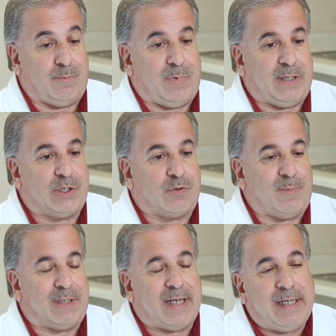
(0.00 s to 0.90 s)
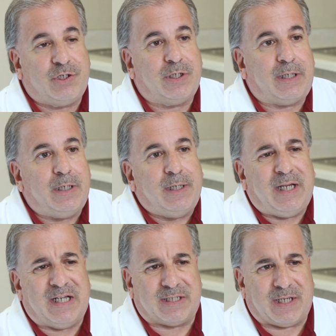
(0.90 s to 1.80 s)
instrumentation
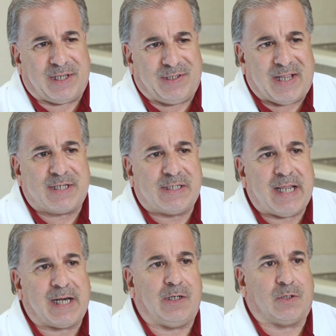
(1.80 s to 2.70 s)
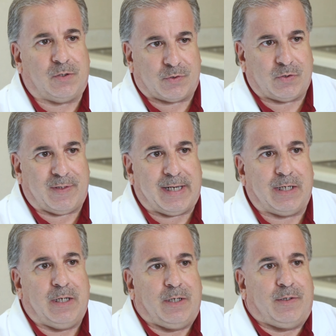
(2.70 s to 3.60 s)
is less technical, so that
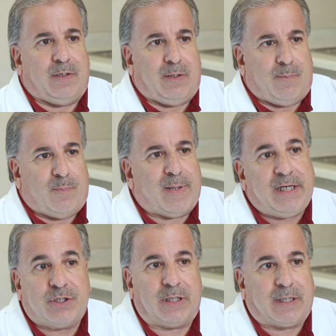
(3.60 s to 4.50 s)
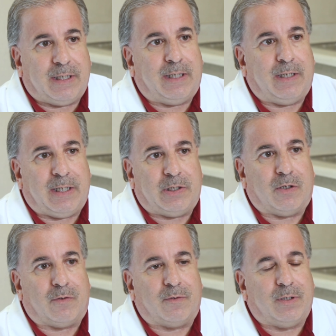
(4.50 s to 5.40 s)
the patient and
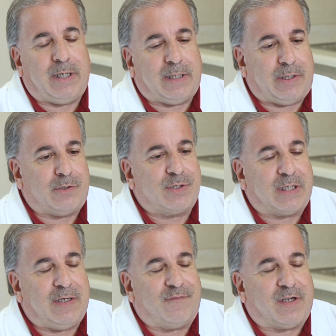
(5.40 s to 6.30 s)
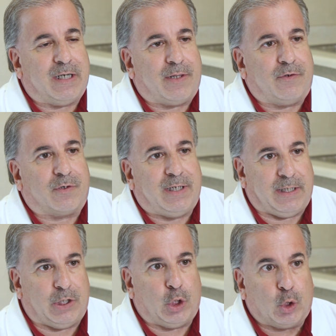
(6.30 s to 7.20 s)
their significant other
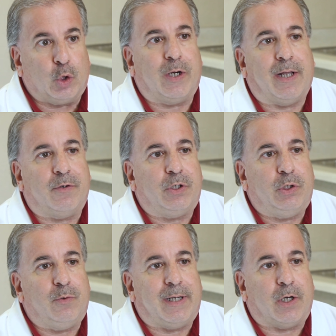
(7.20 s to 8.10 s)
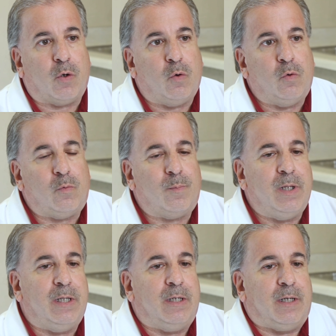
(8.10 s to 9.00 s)
can learn how to do it at home.
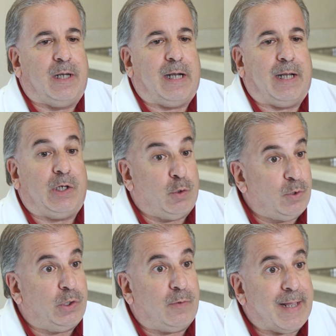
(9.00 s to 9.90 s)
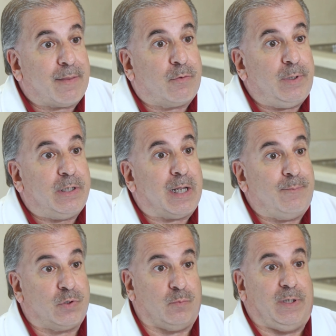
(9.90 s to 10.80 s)
You would do that 3
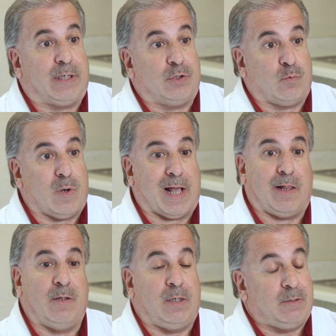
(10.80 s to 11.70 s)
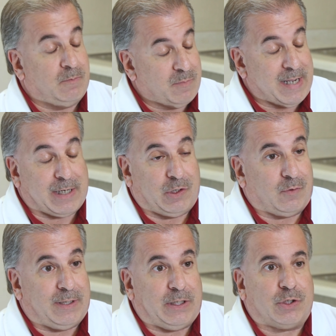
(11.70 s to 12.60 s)
times a week as well, at your
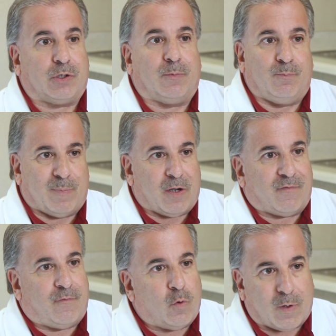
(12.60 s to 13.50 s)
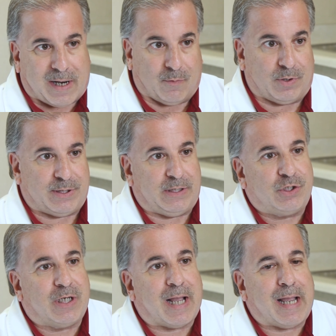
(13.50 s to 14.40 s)
leisure, about 4 hours
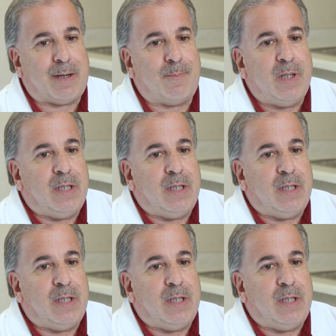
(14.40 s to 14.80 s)
each time.